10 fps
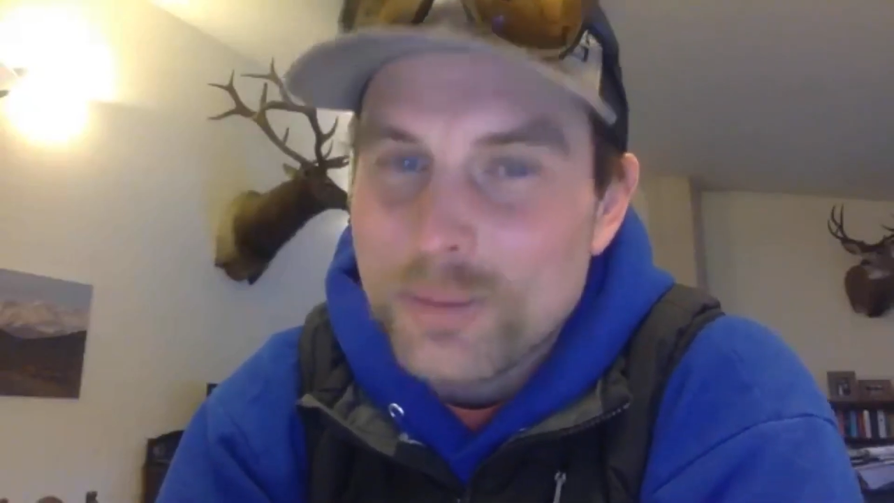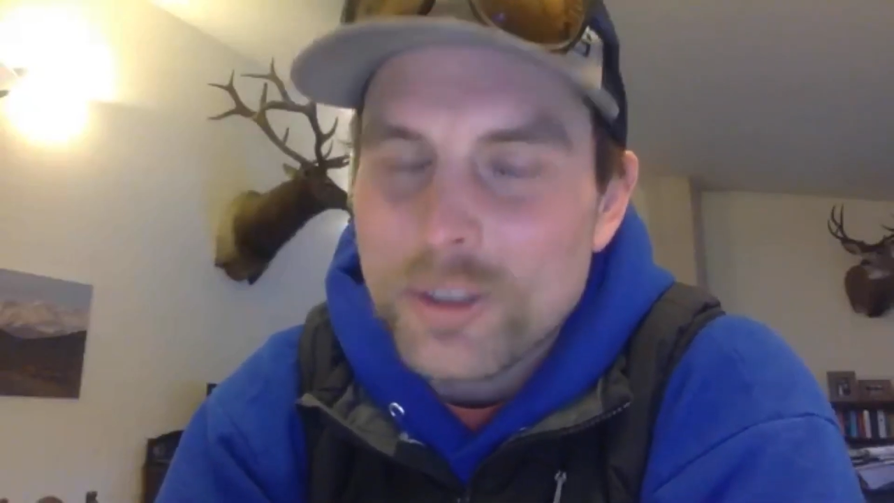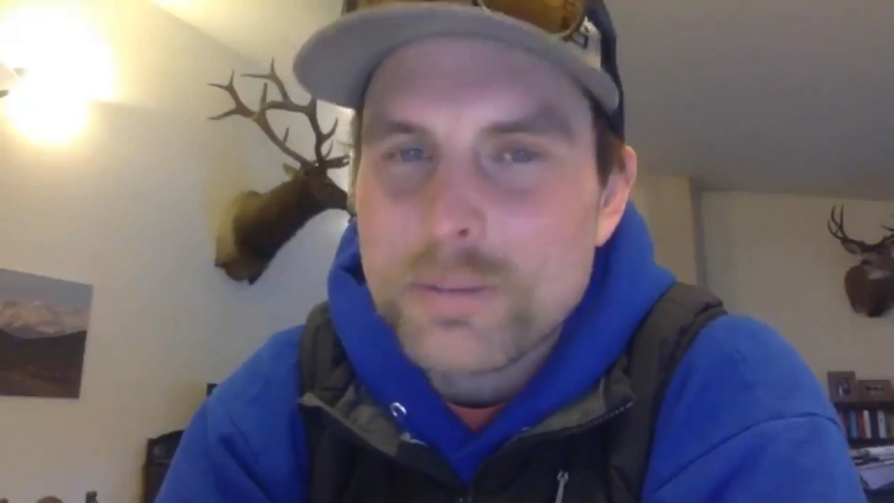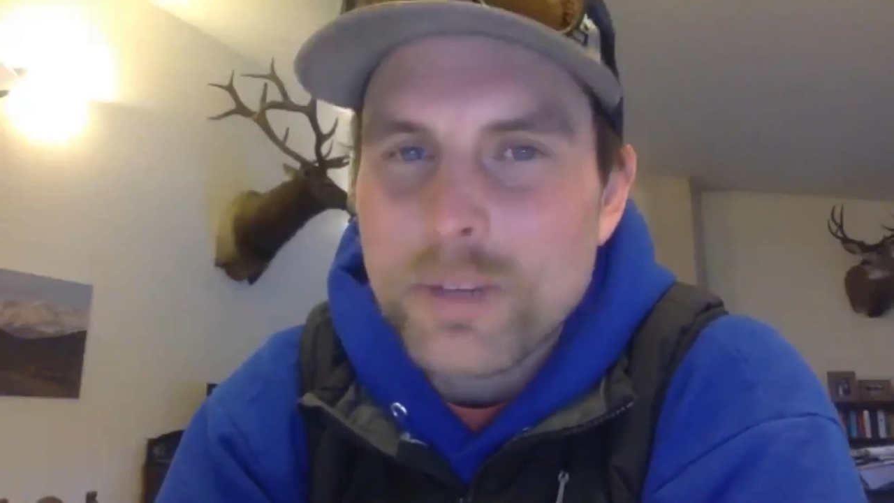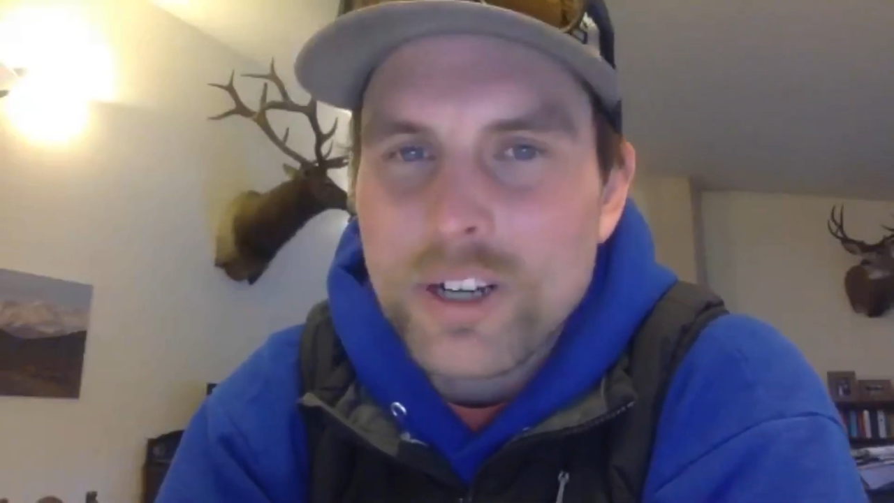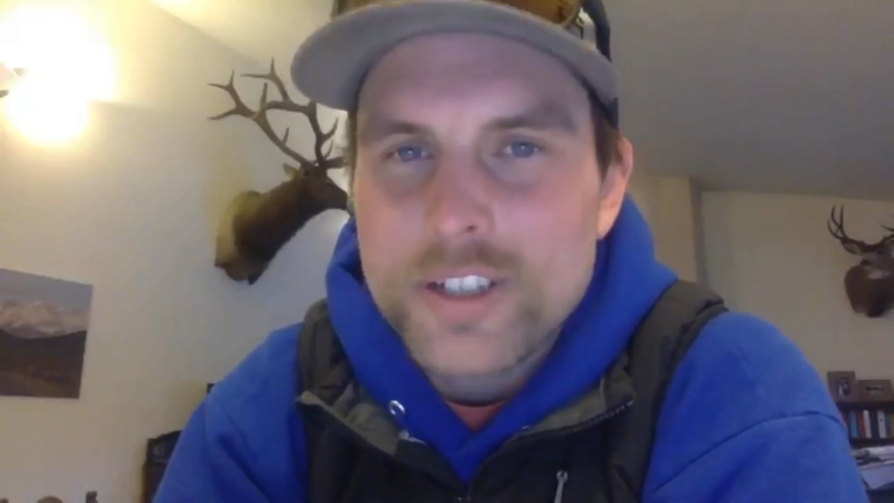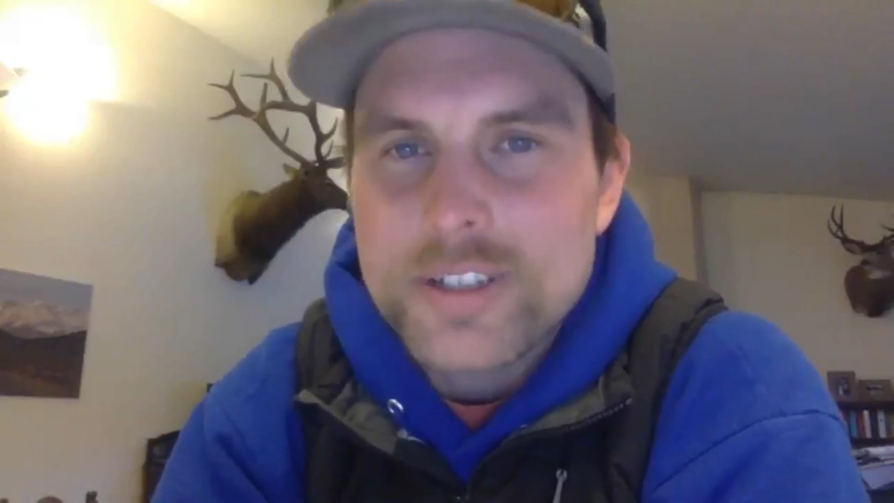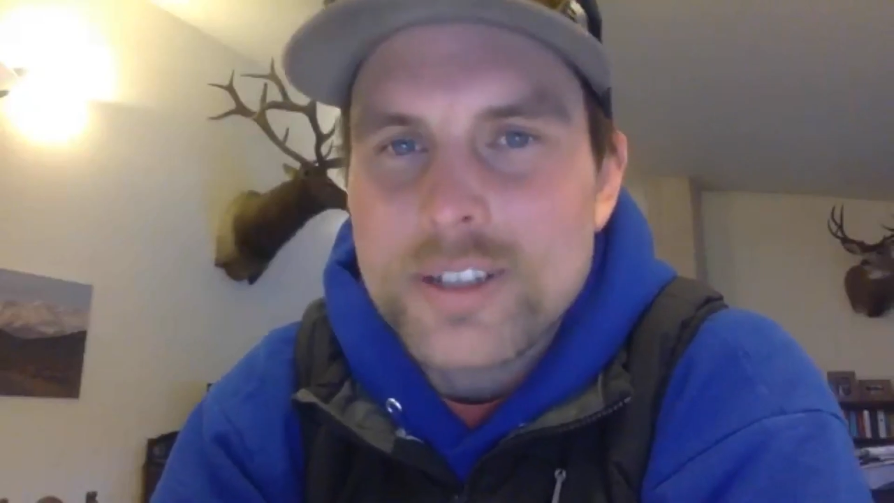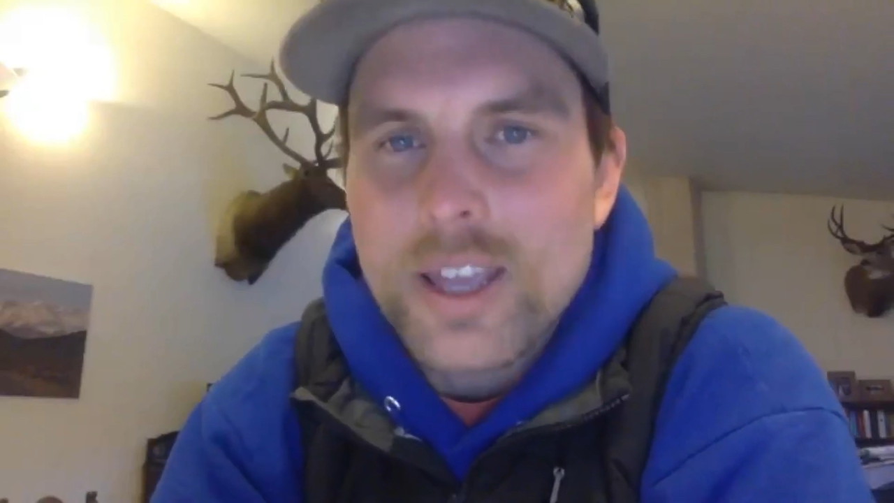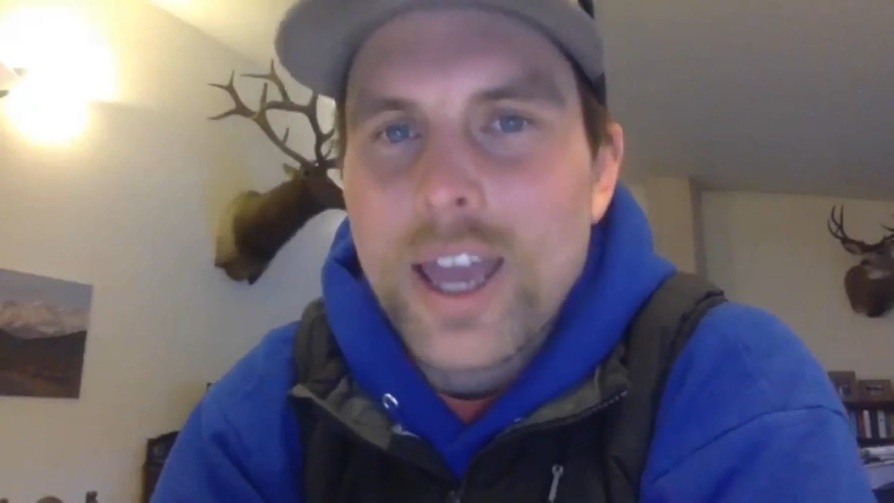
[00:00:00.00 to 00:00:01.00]

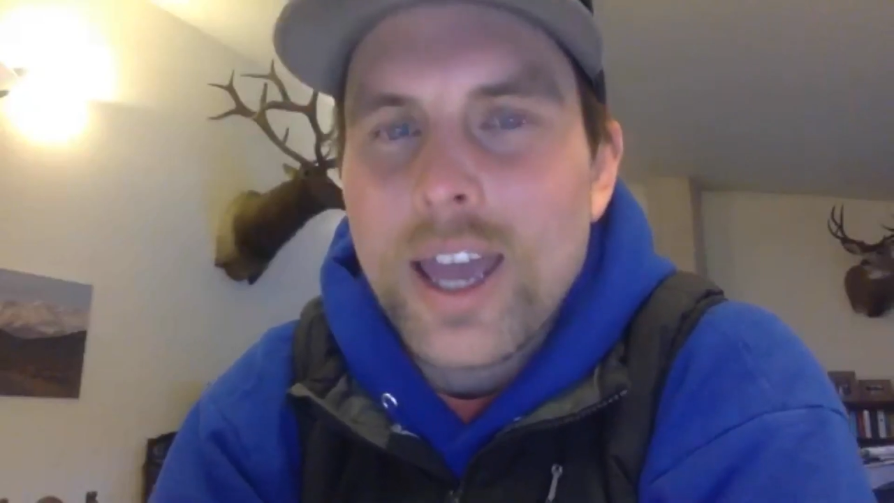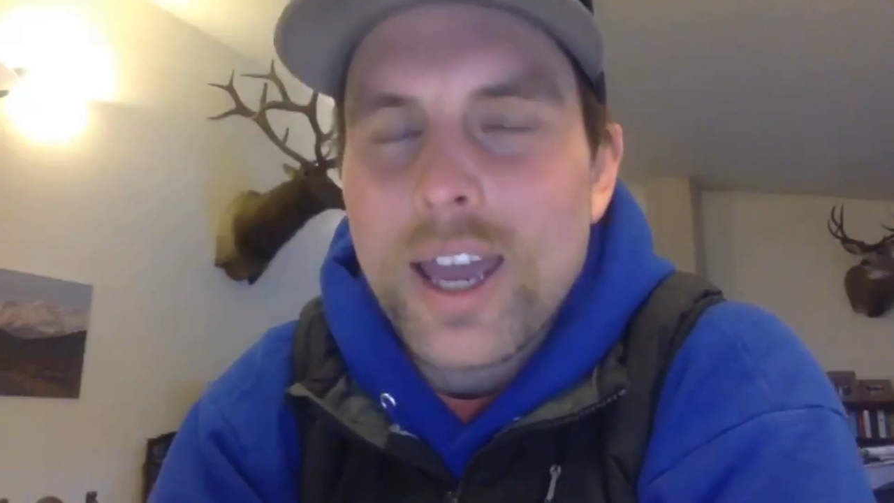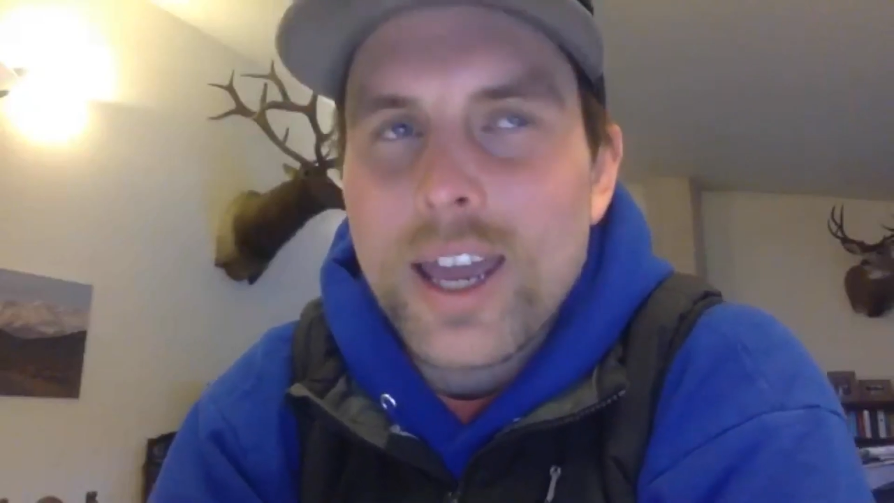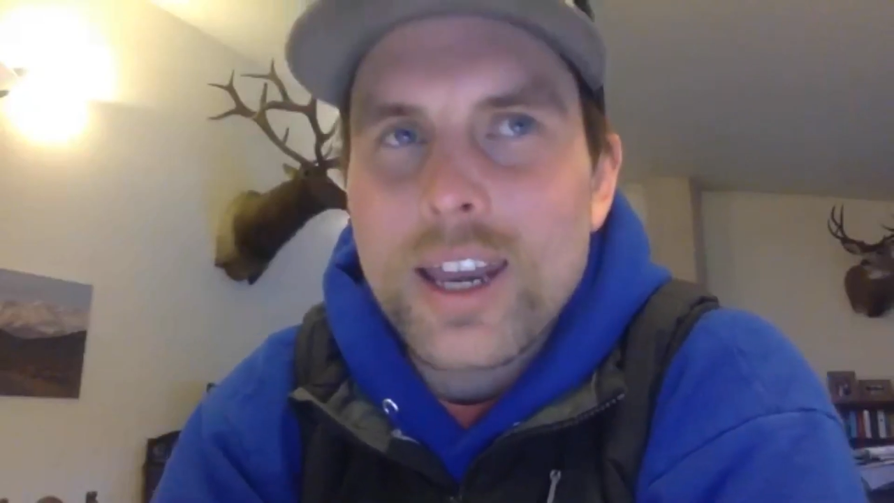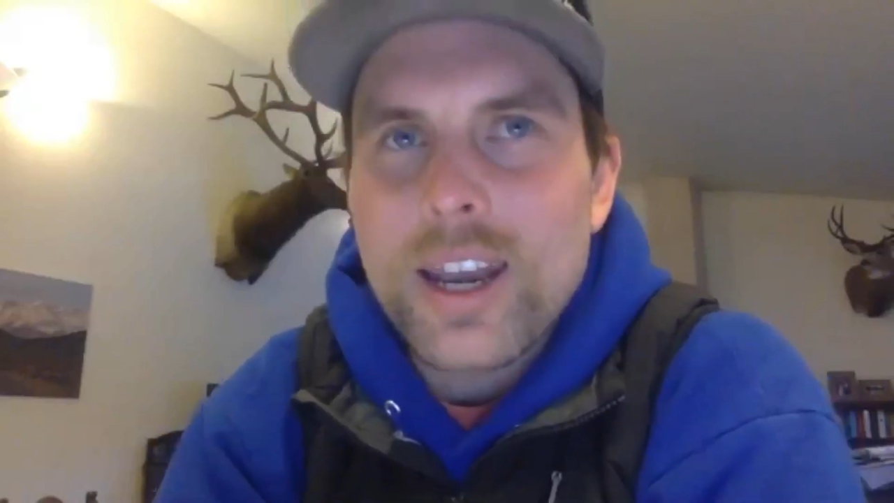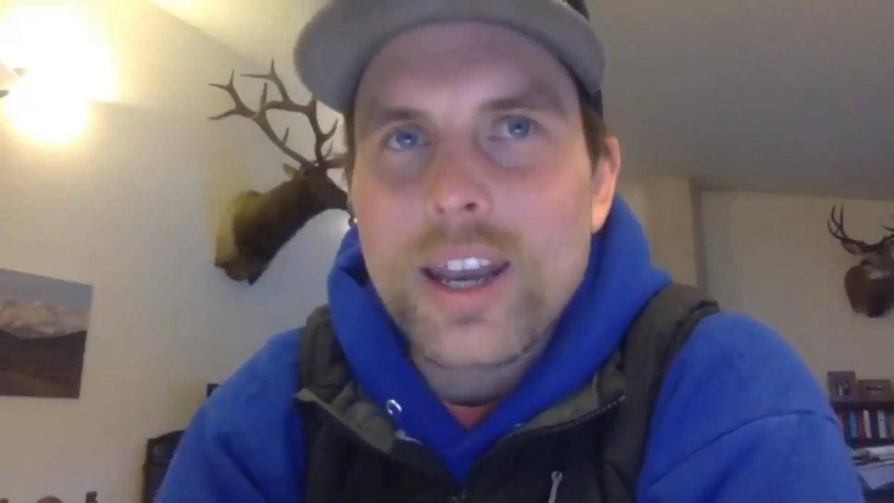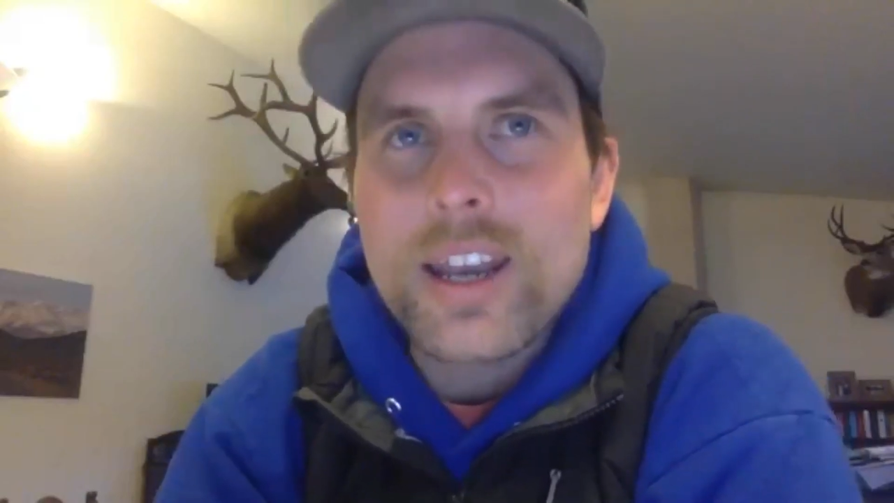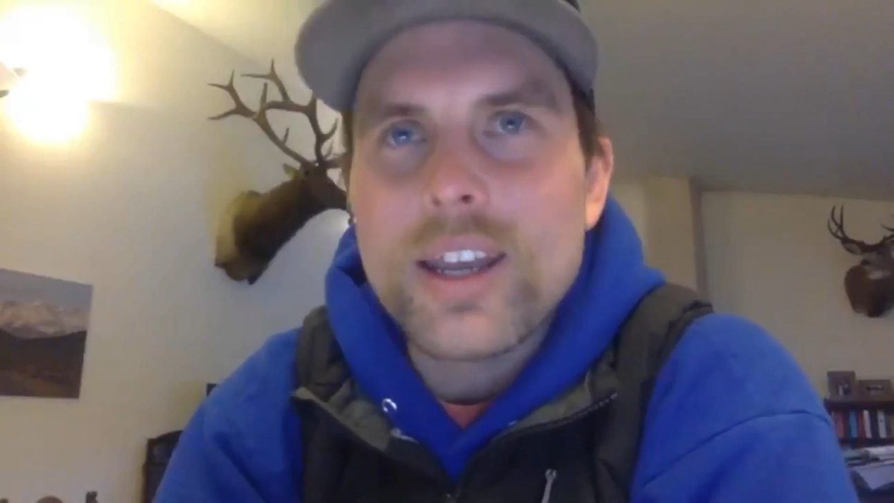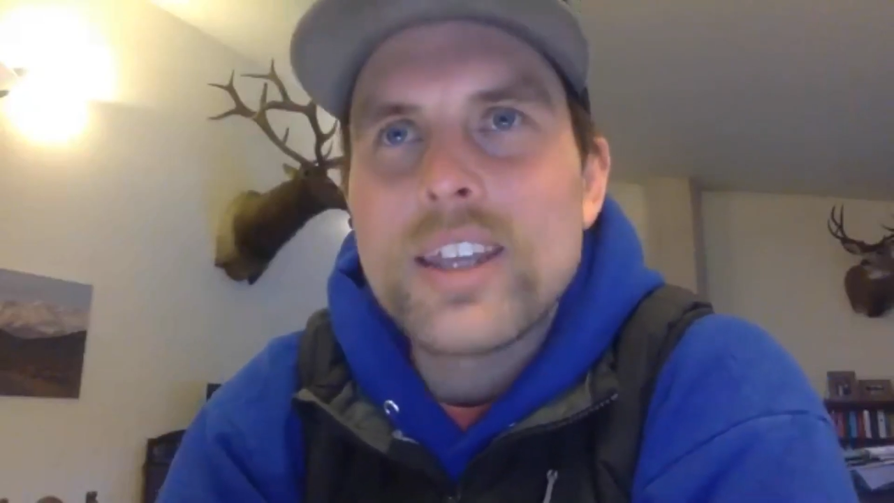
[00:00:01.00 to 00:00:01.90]
experienced, and